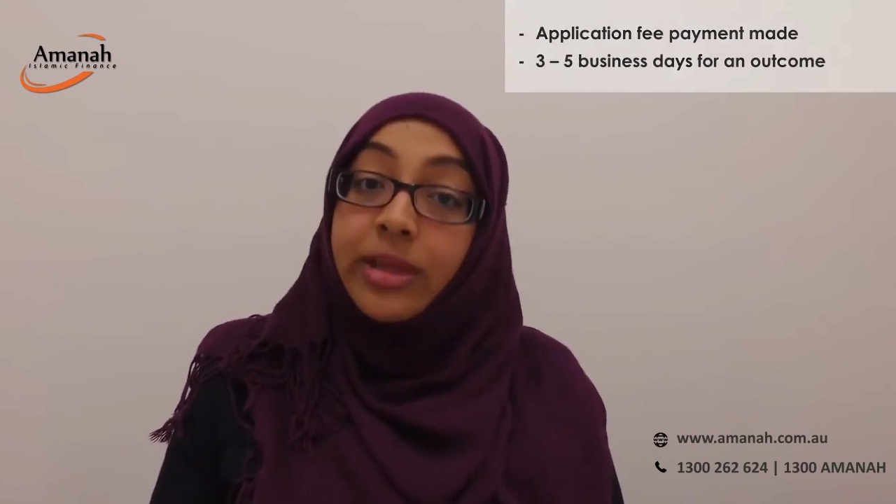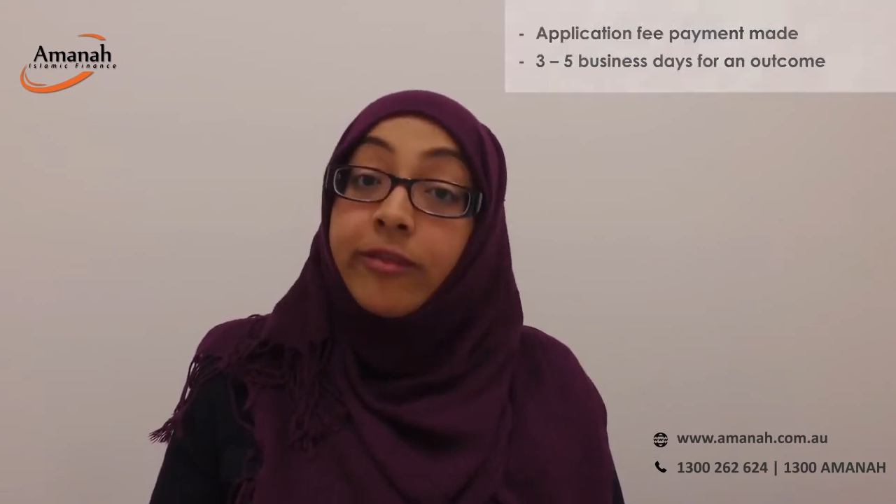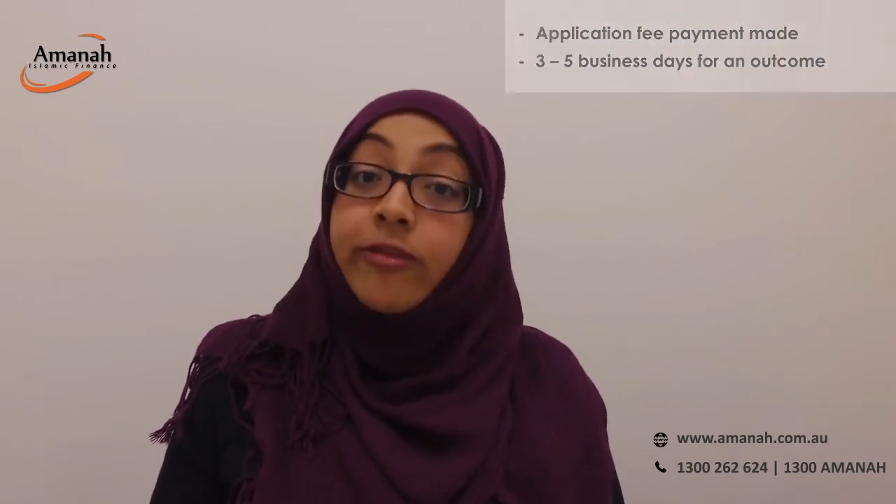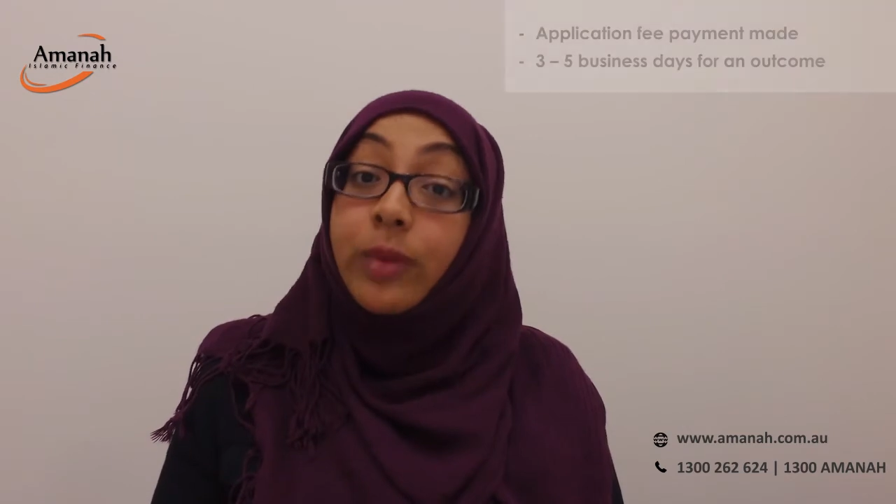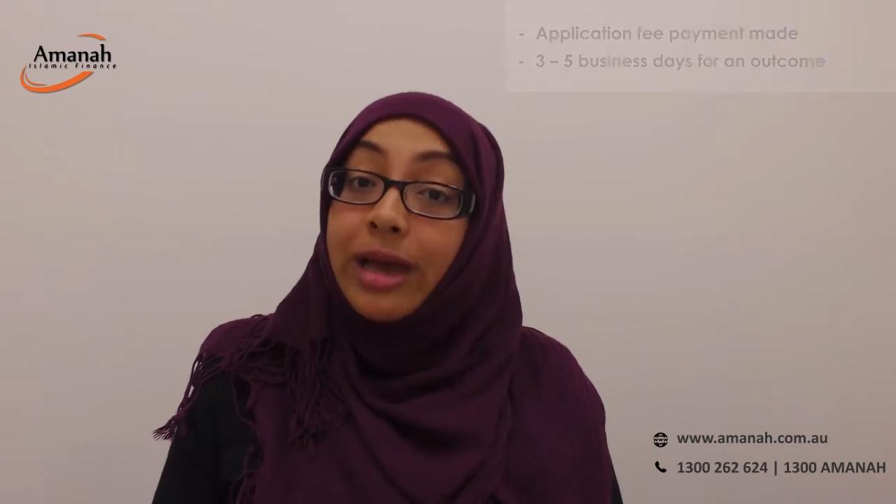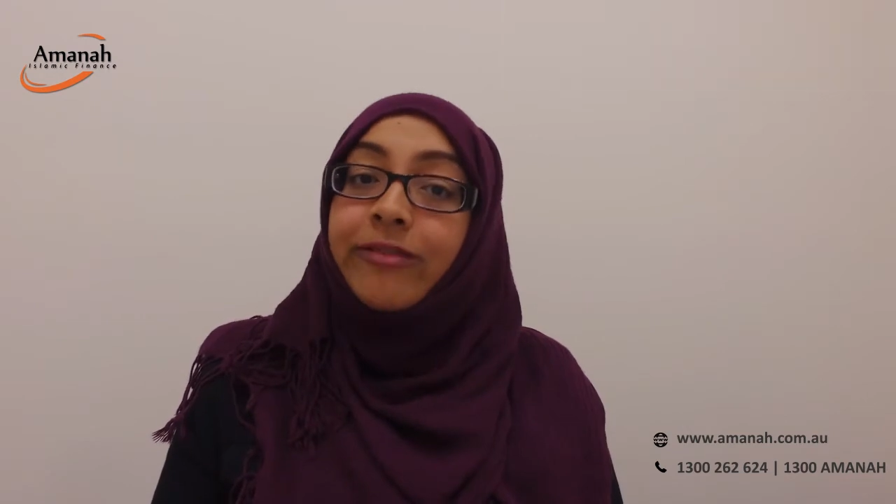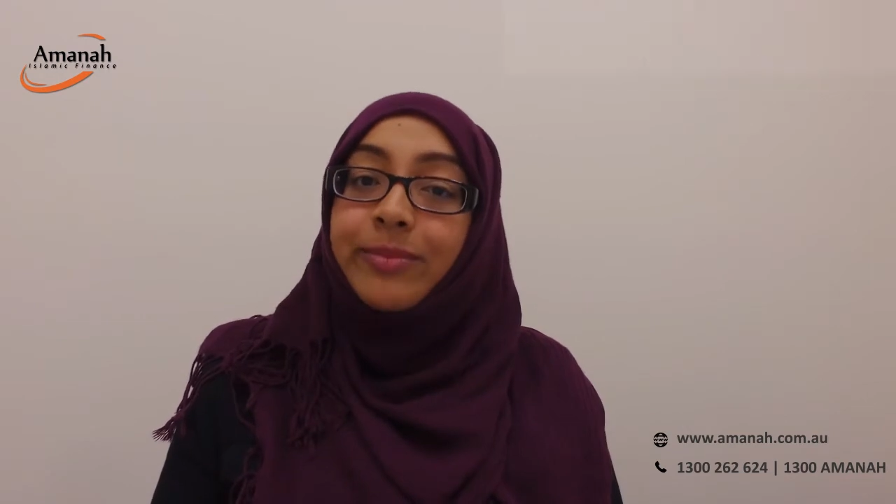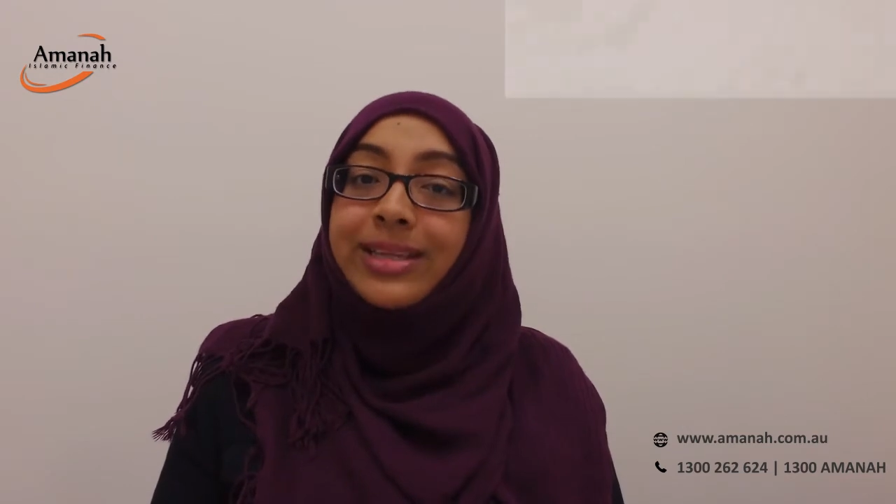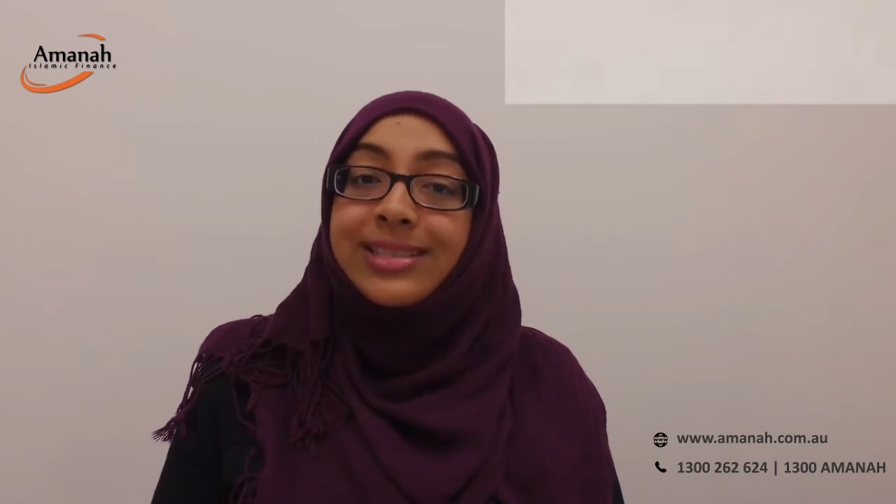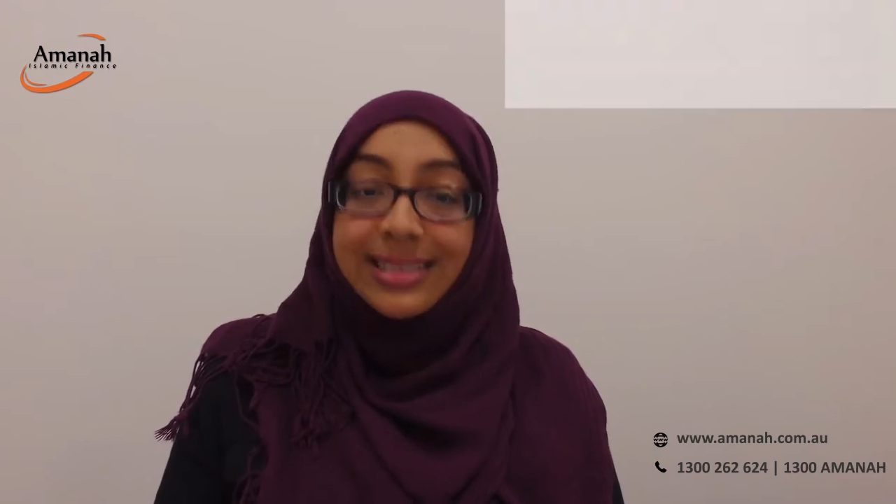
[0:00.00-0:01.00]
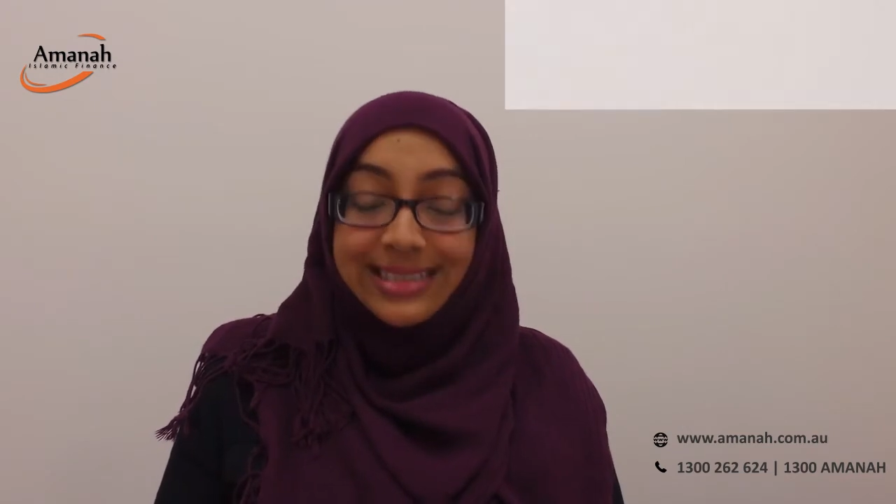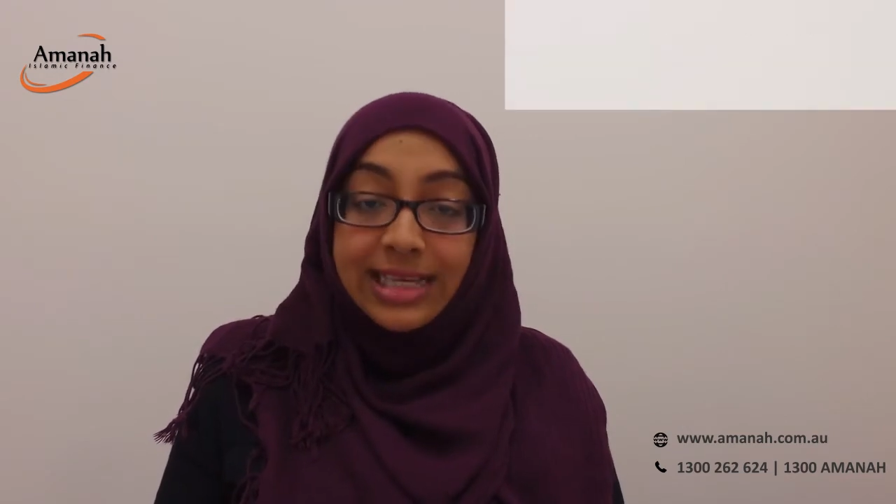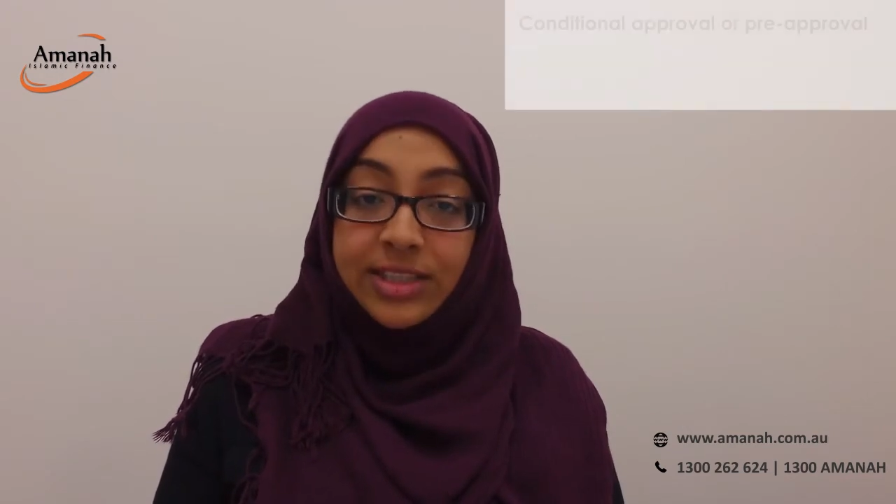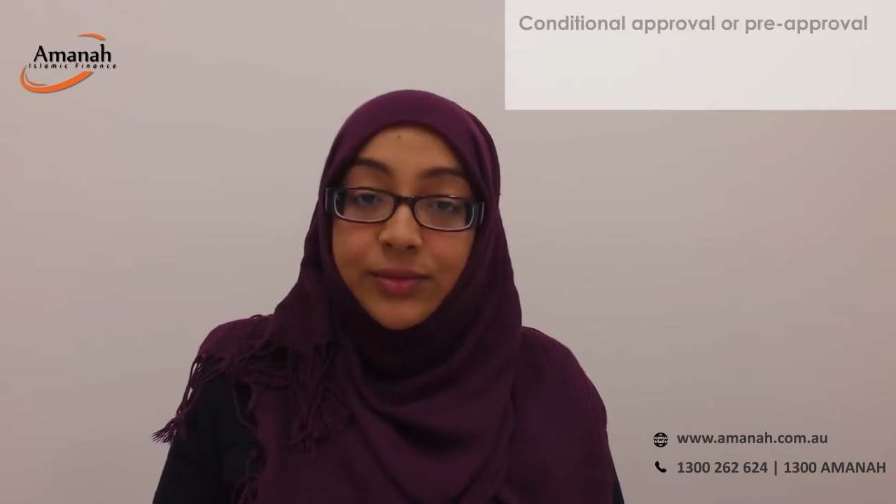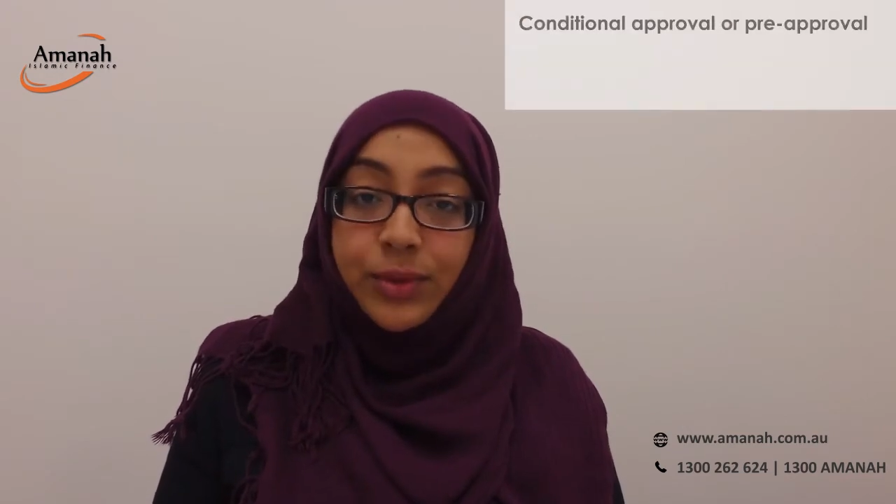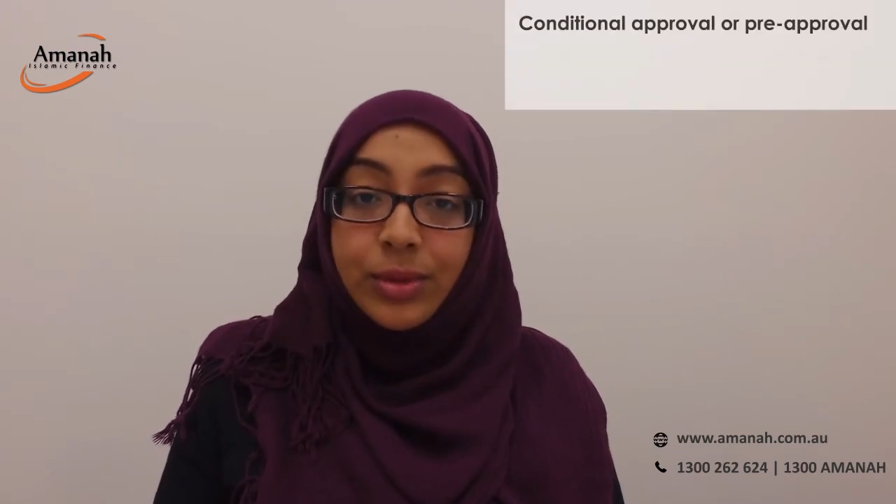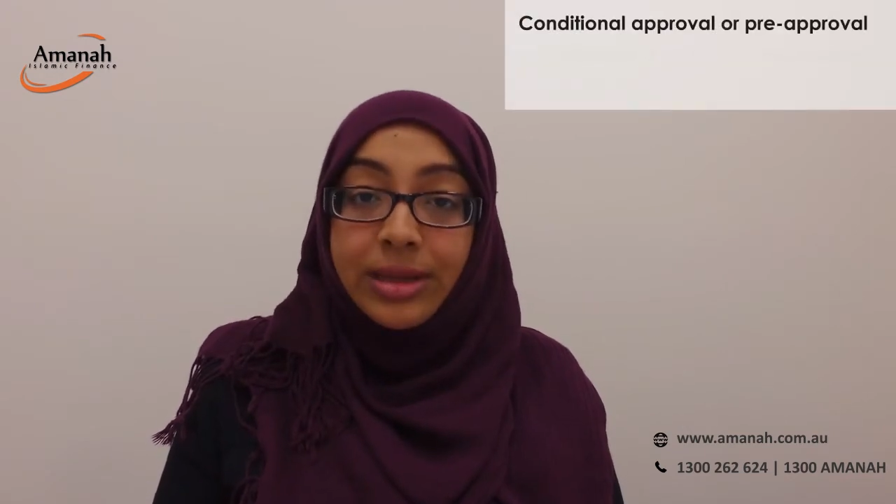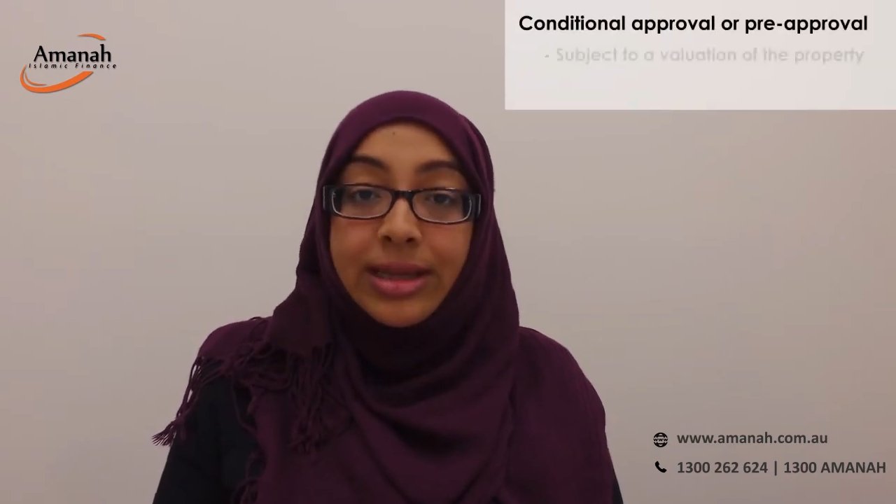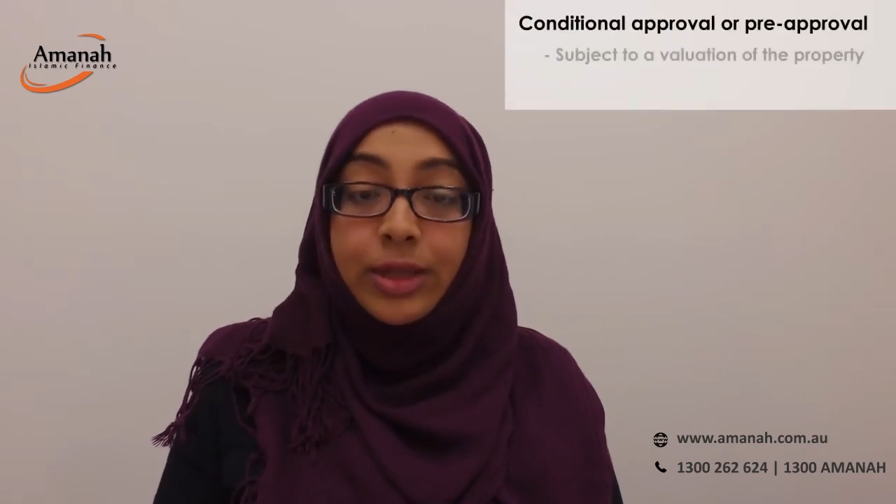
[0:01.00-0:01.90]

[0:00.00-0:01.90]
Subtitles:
if you have been successful,